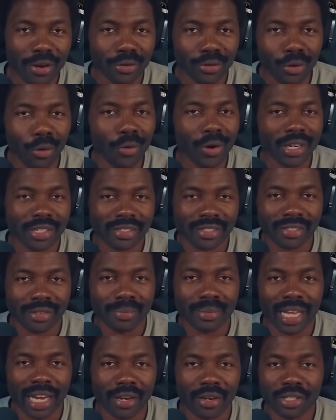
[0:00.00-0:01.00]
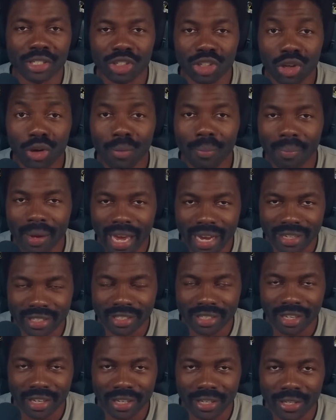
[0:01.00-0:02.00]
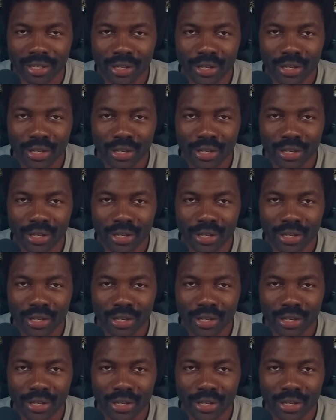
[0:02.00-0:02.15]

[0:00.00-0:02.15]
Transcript: an organism like a geobacter